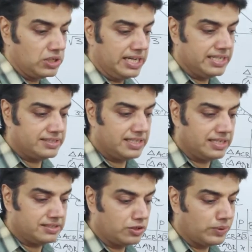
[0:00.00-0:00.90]
So let us see,
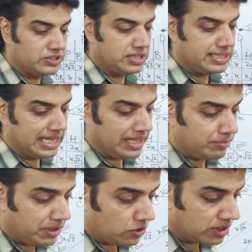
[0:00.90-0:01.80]
is the question
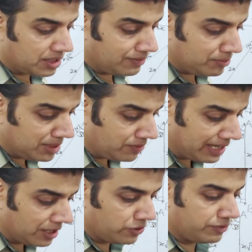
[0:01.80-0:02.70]
telling me or giving me the
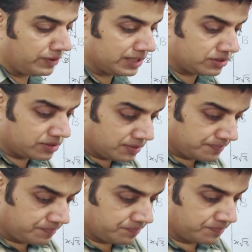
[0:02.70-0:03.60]
value of x?
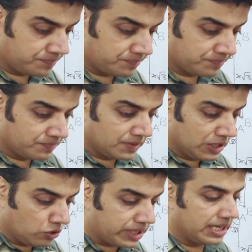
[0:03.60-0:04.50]

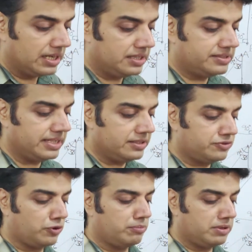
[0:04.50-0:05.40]
Okay, it
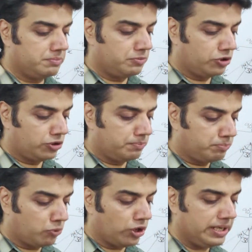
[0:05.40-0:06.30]
says from a
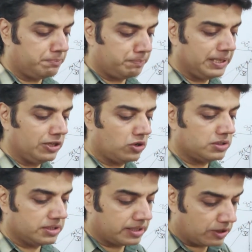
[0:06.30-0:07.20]
point P
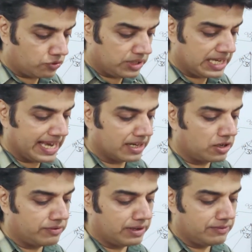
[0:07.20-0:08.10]
on the ground, the
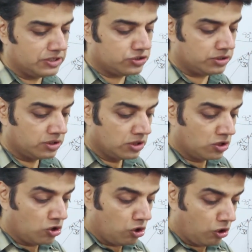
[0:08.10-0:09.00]
angle of elevation
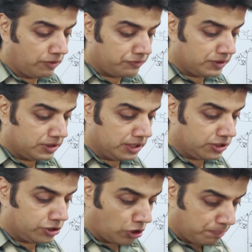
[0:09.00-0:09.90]
of
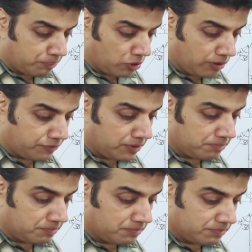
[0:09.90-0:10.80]
the top of
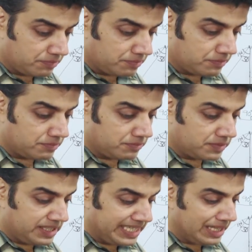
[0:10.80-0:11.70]
a
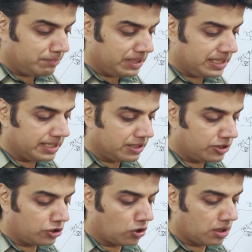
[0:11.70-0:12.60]

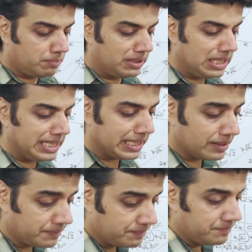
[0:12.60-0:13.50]
10-meter tall
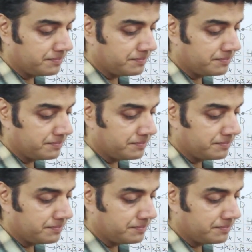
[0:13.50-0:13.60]
building.